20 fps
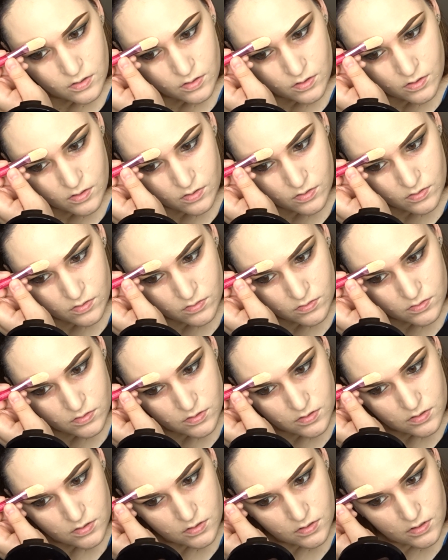
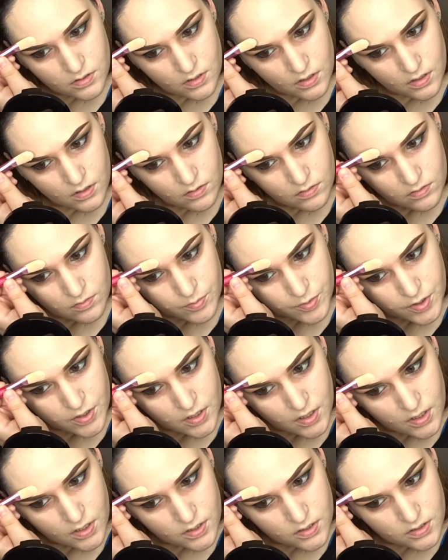use, you know,
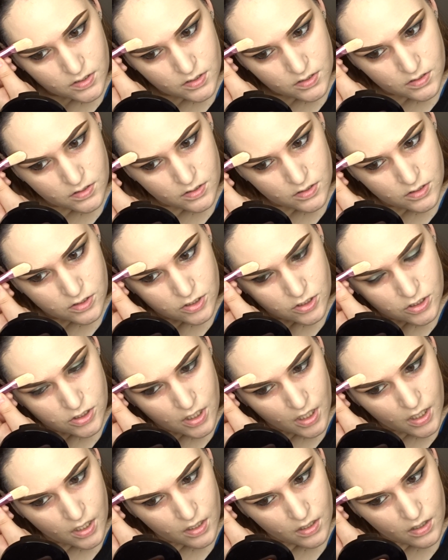because the
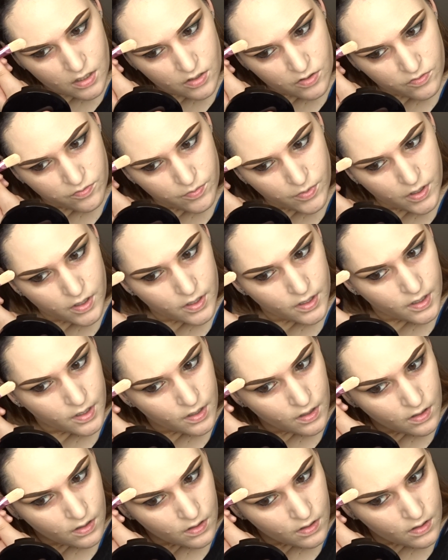shade of
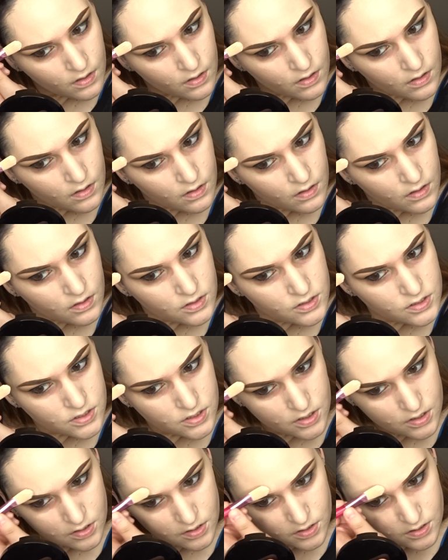my
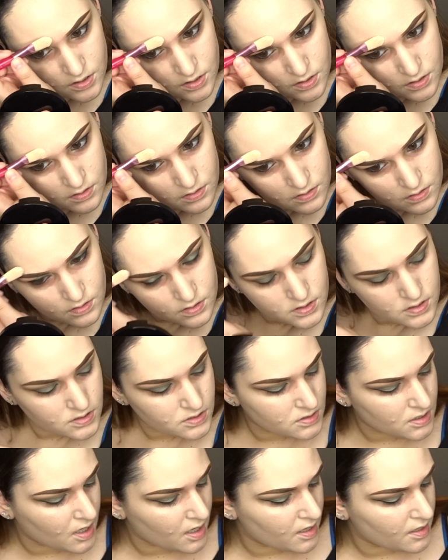concealer is
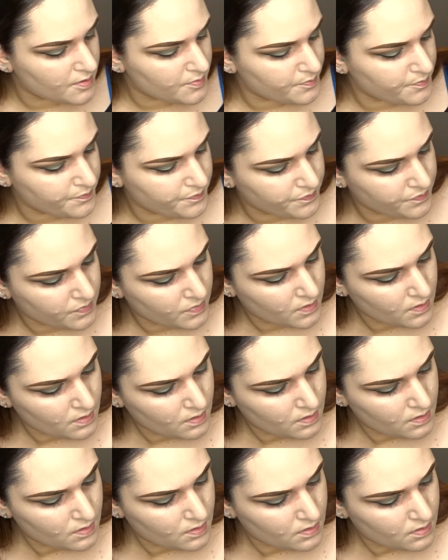not
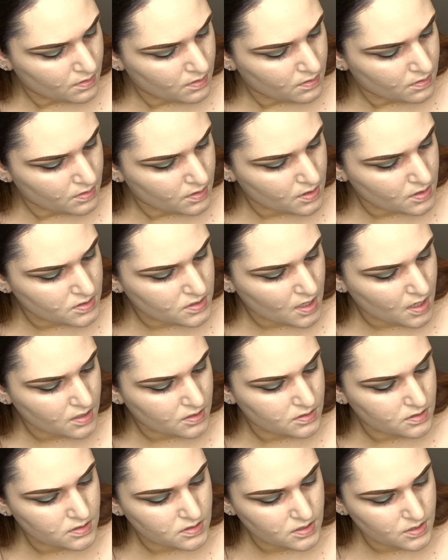
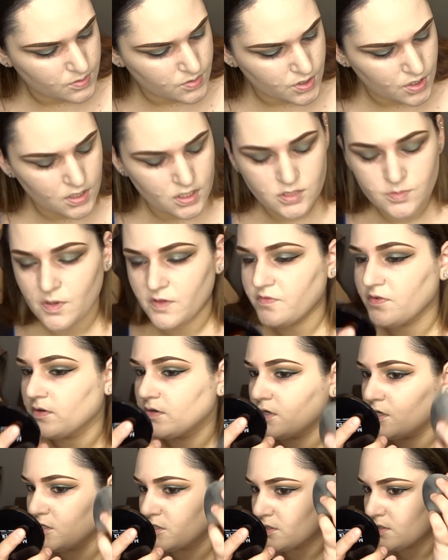exactly the same shade as my
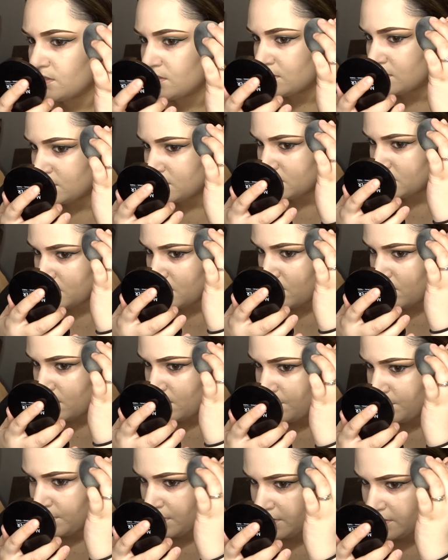foundation, this is how
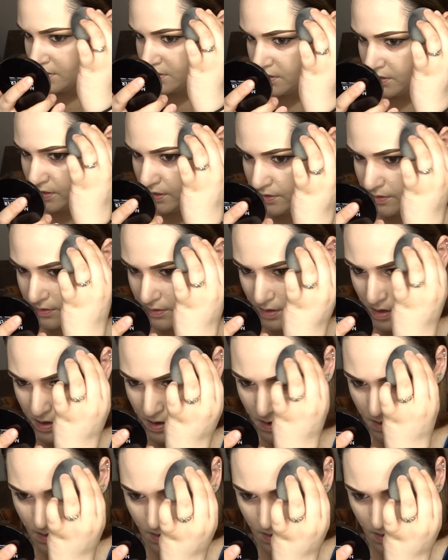I blend it together.